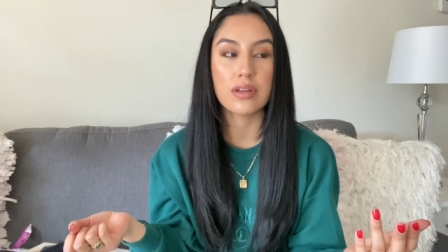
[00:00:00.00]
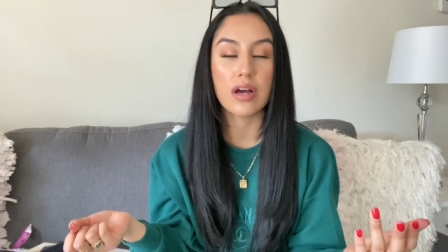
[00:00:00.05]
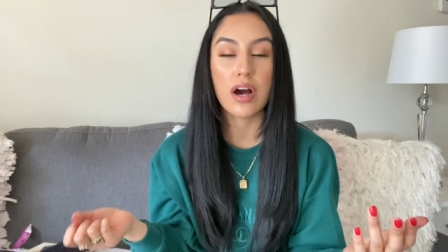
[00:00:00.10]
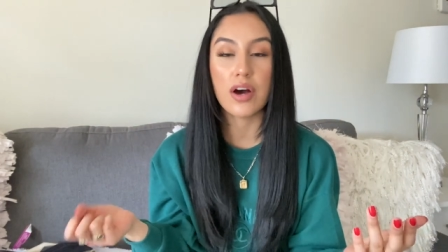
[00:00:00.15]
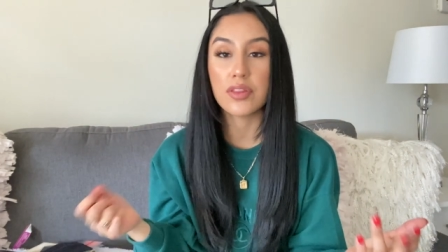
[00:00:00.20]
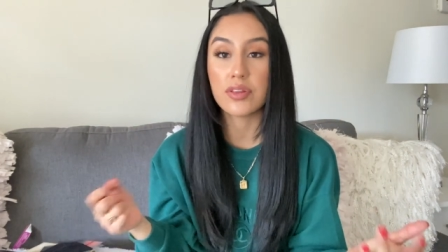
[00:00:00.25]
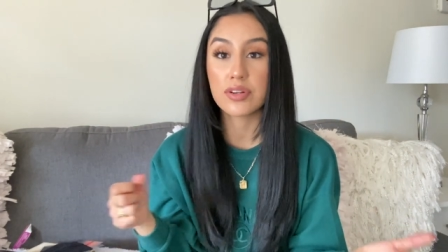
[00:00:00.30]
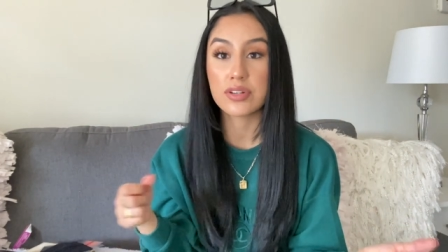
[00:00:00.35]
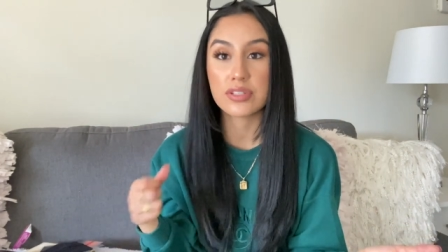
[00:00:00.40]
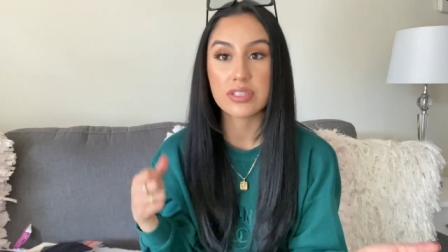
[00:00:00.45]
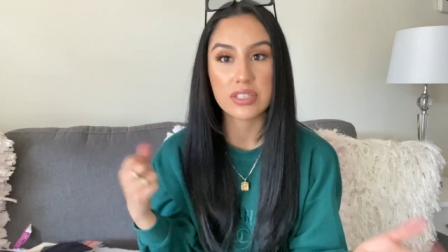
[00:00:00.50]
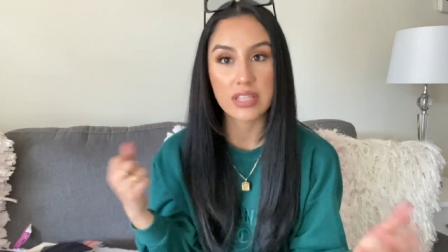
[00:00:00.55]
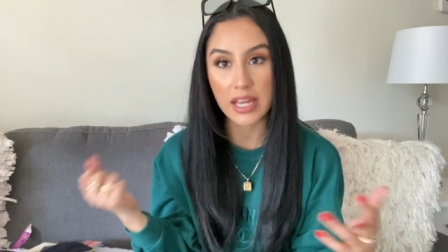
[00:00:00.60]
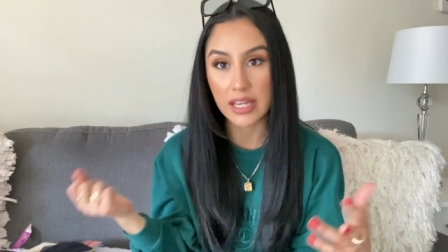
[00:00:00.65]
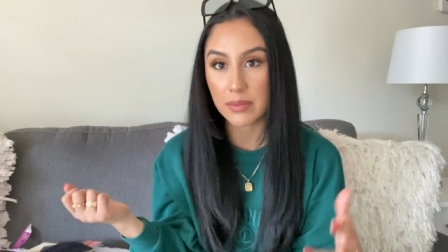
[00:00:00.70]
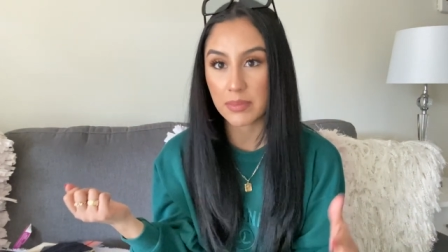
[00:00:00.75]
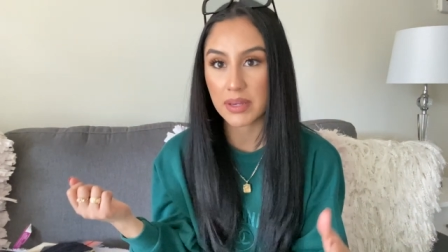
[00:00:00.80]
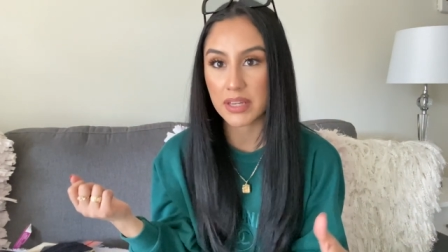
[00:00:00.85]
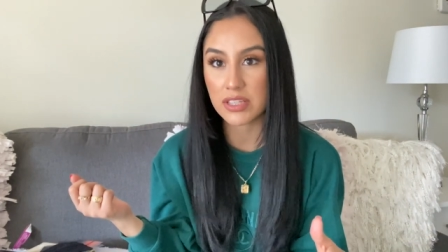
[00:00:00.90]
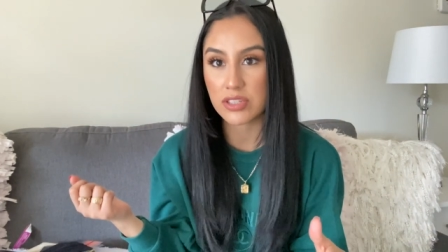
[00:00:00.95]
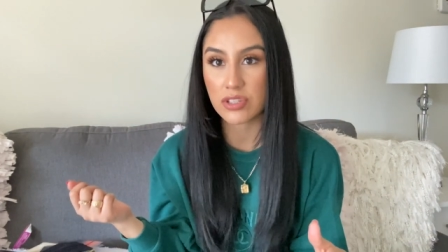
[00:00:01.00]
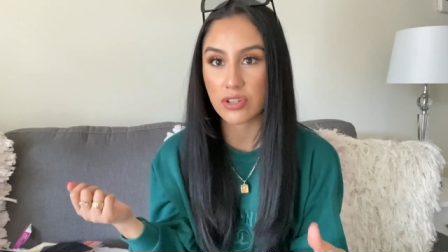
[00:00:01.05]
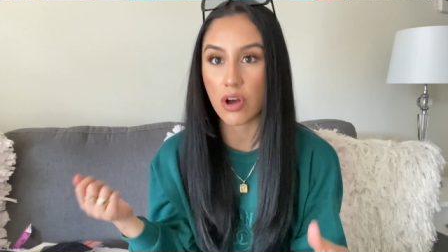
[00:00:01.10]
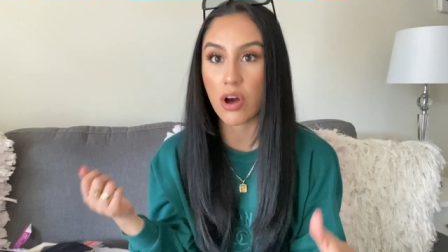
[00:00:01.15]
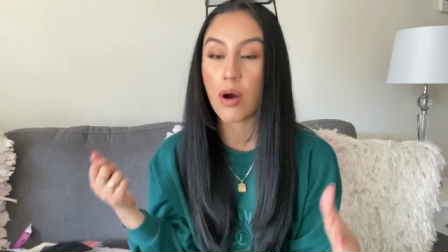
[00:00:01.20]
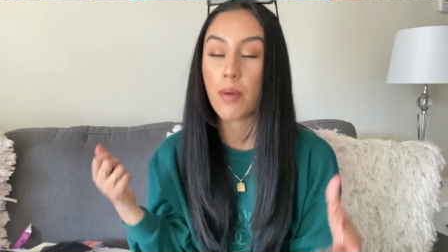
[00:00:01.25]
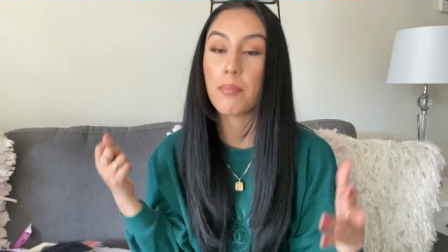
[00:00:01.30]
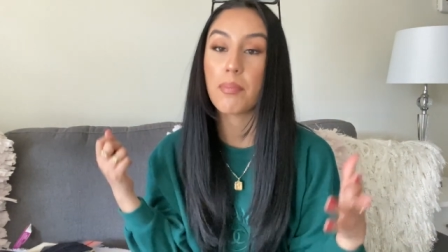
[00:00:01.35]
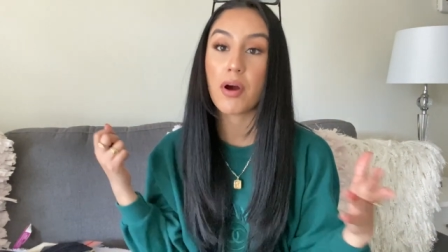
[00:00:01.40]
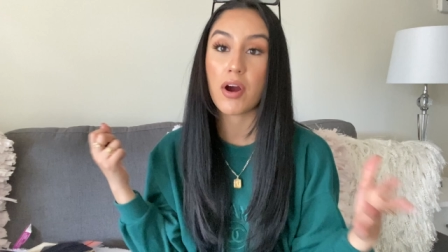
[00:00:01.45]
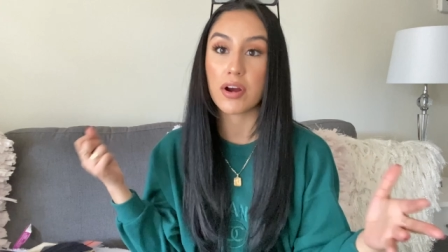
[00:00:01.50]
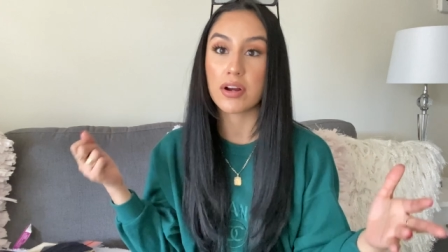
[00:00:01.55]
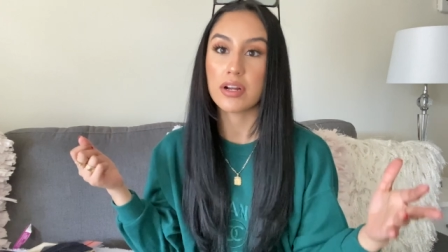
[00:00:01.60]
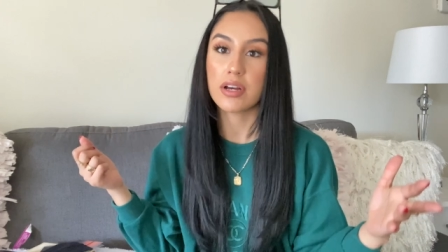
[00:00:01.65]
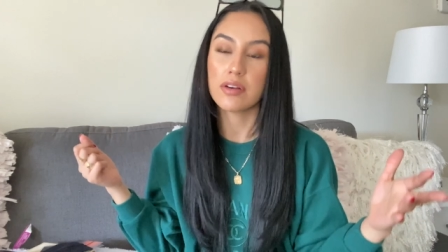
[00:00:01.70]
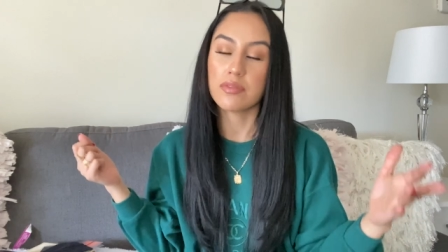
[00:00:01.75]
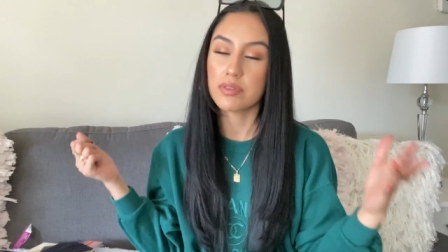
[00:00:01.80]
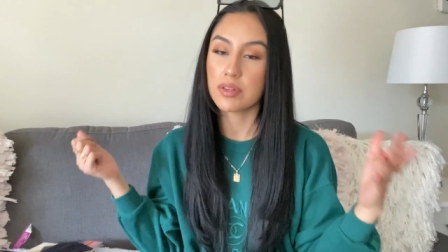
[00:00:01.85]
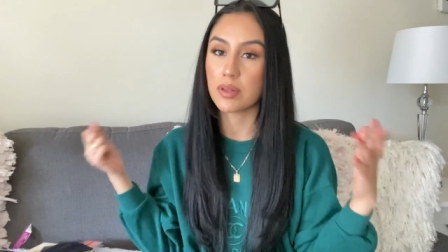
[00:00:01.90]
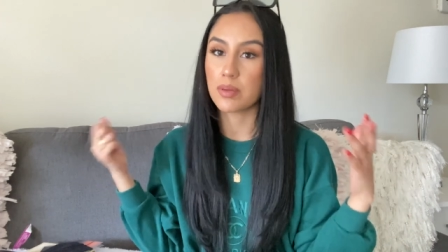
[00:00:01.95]
other segments a part
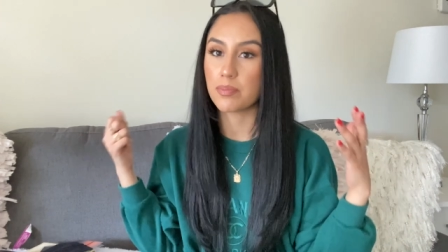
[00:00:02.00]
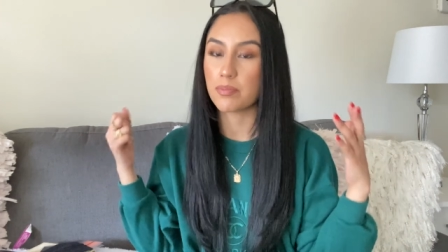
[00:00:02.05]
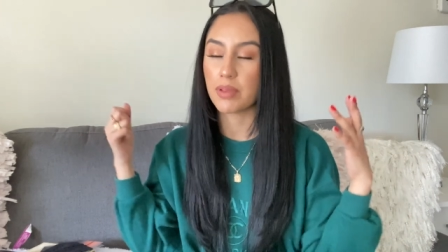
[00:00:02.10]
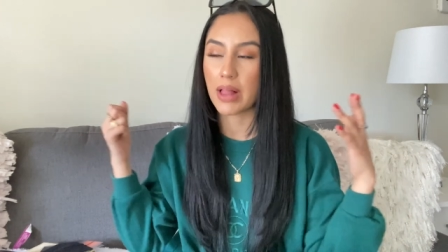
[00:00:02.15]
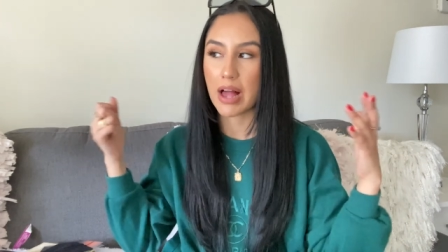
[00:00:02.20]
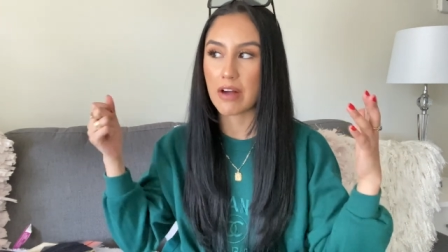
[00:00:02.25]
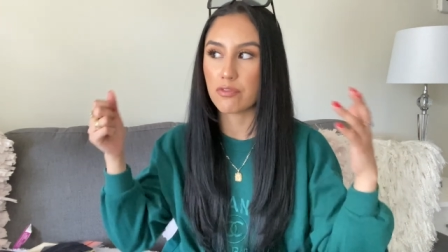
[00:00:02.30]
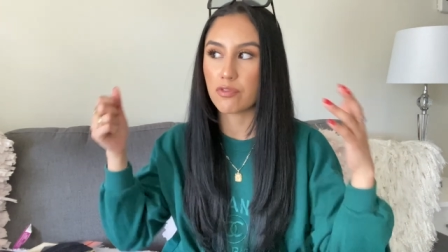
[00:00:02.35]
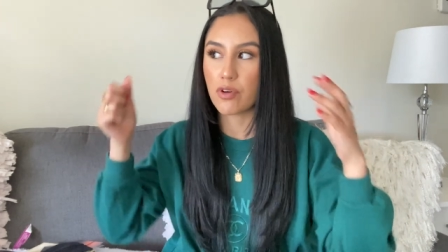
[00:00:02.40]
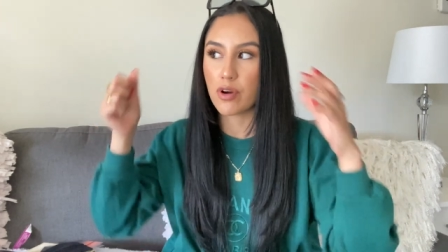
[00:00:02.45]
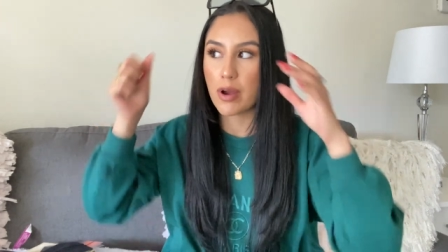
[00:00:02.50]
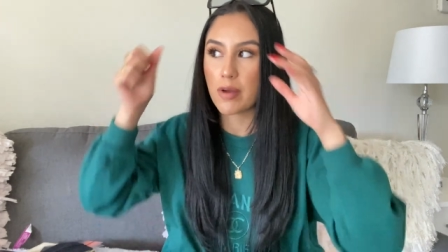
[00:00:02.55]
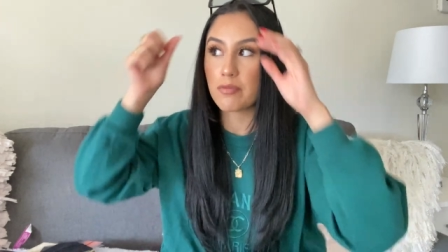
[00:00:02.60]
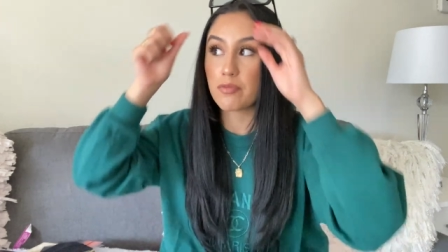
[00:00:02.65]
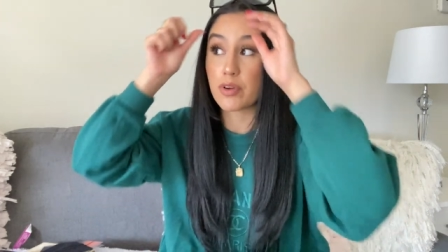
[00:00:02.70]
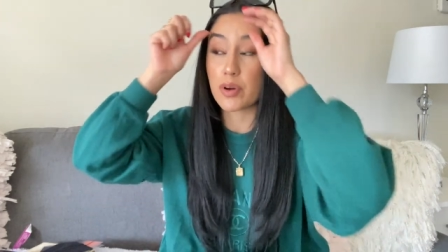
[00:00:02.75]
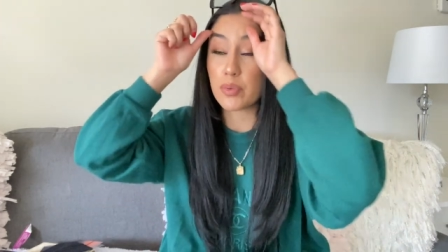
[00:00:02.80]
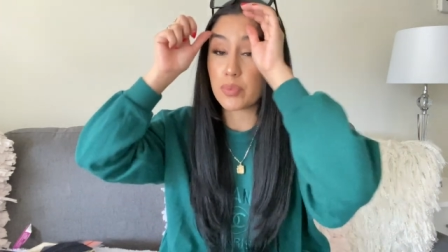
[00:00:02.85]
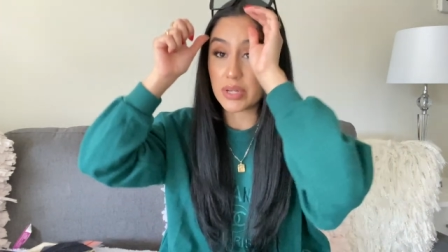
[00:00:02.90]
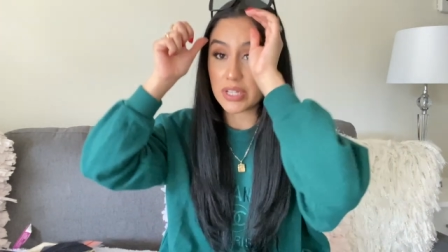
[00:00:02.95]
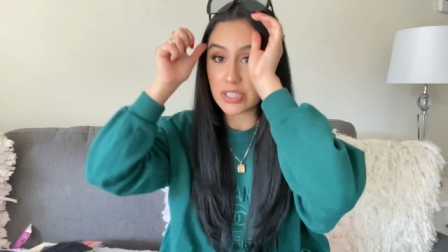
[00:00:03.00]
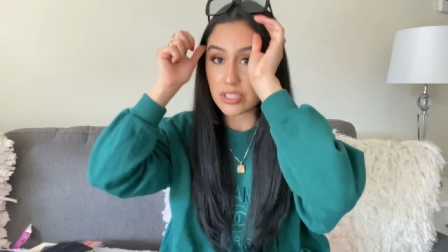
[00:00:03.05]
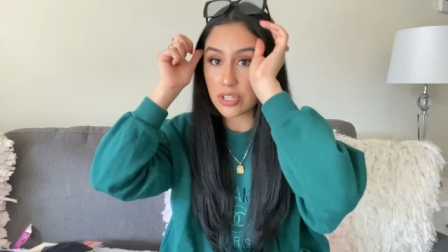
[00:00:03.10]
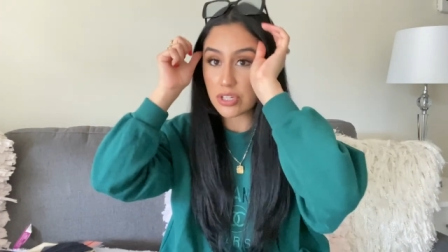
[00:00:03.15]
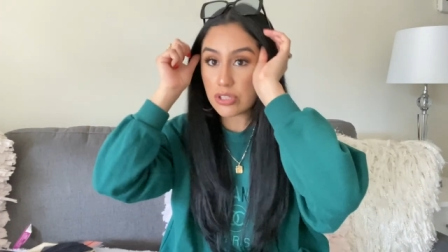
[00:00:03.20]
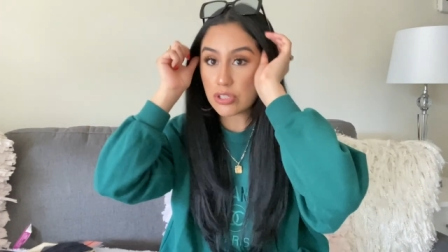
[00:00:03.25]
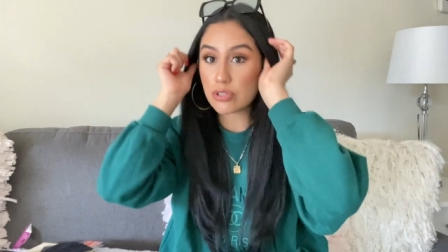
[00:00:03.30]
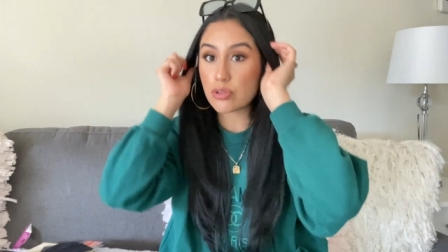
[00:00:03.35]
of the platform for a reason.